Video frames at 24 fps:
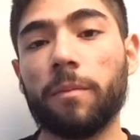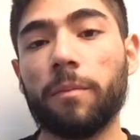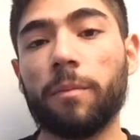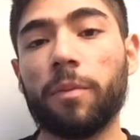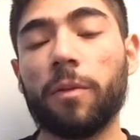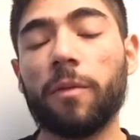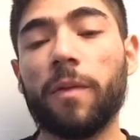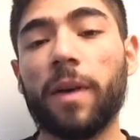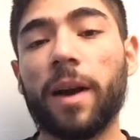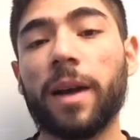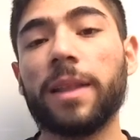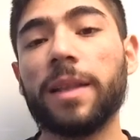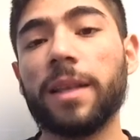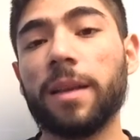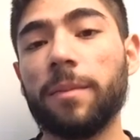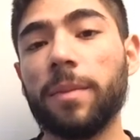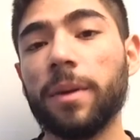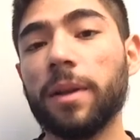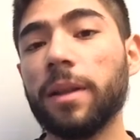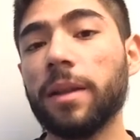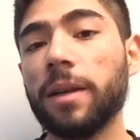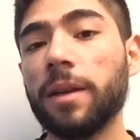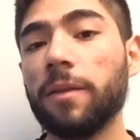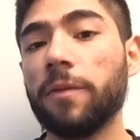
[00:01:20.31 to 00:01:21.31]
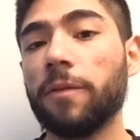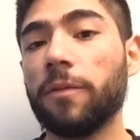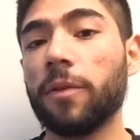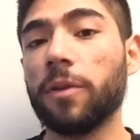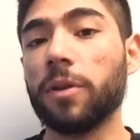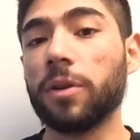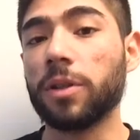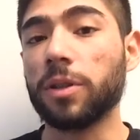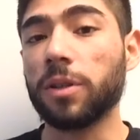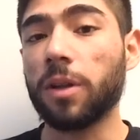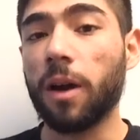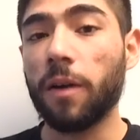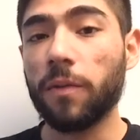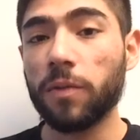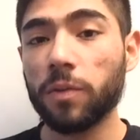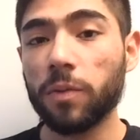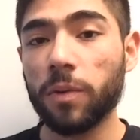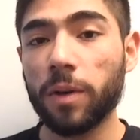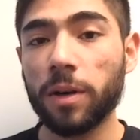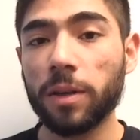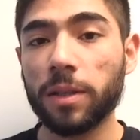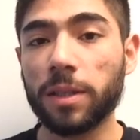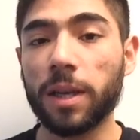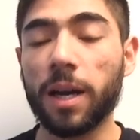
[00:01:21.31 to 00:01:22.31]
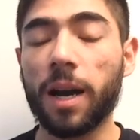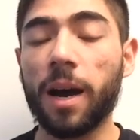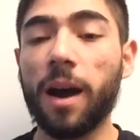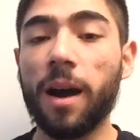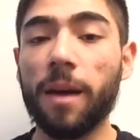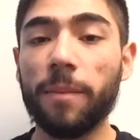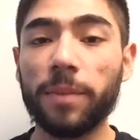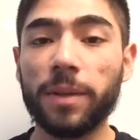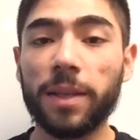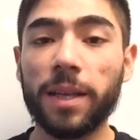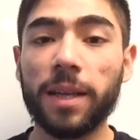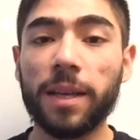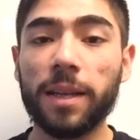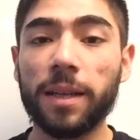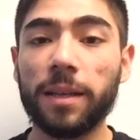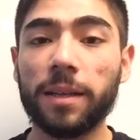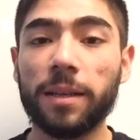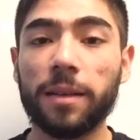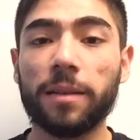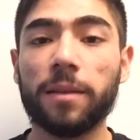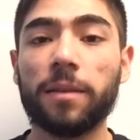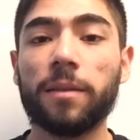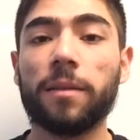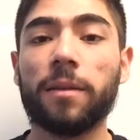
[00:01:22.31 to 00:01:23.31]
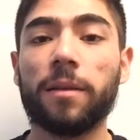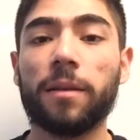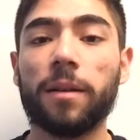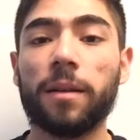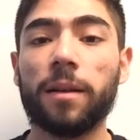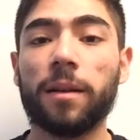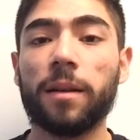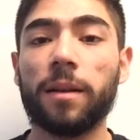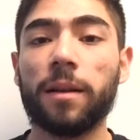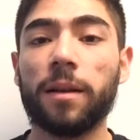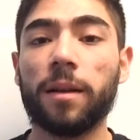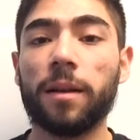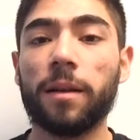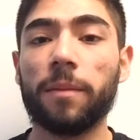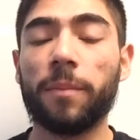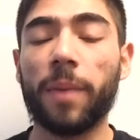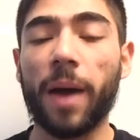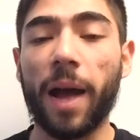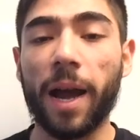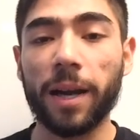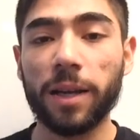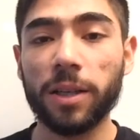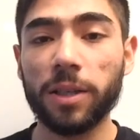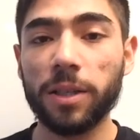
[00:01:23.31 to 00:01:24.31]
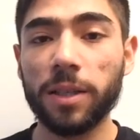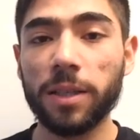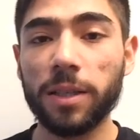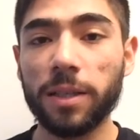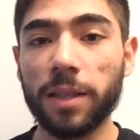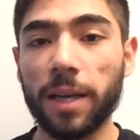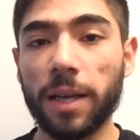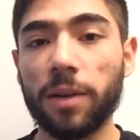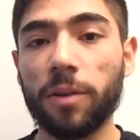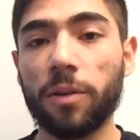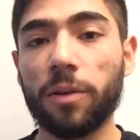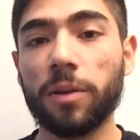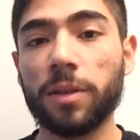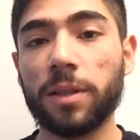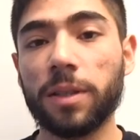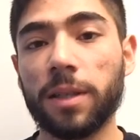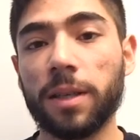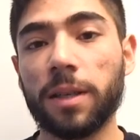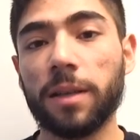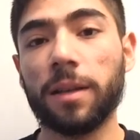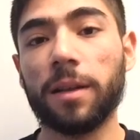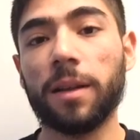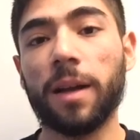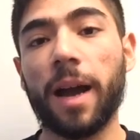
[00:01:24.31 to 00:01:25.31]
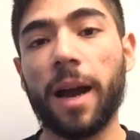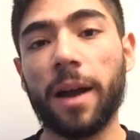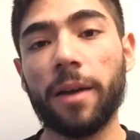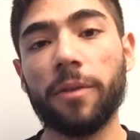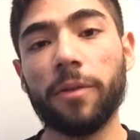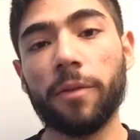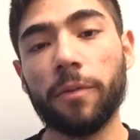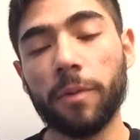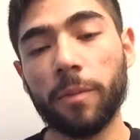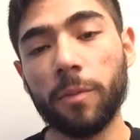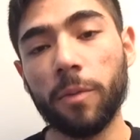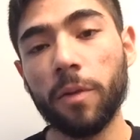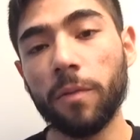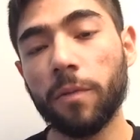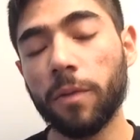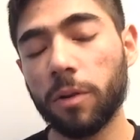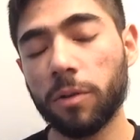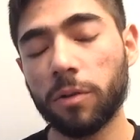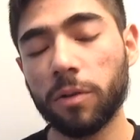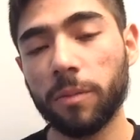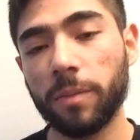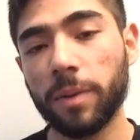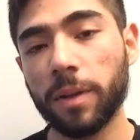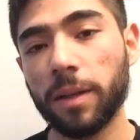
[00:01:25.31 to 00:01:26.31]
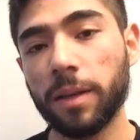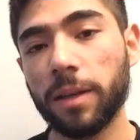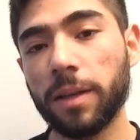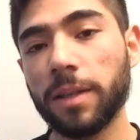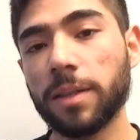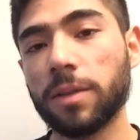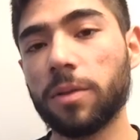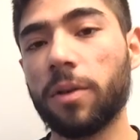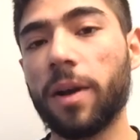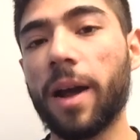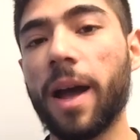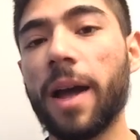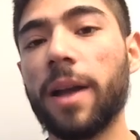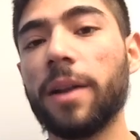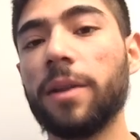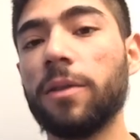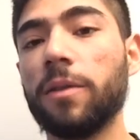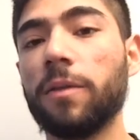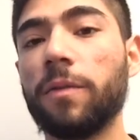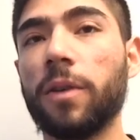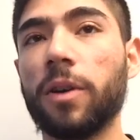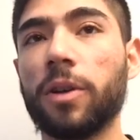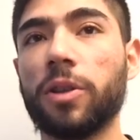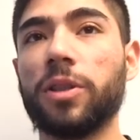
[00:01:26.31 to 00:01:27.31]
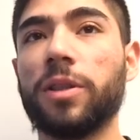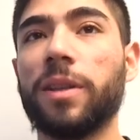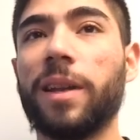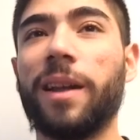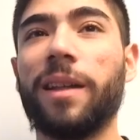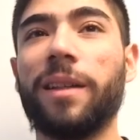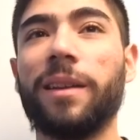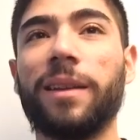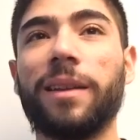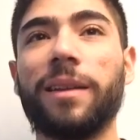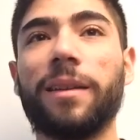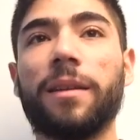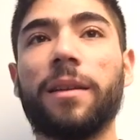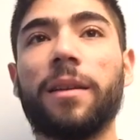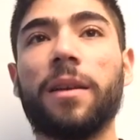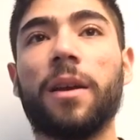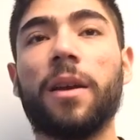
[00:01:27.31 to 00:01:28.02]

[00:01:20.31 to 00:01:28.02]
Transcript: provide the ability for software to update packages in order to either remove vulnerabilities or add new functionality.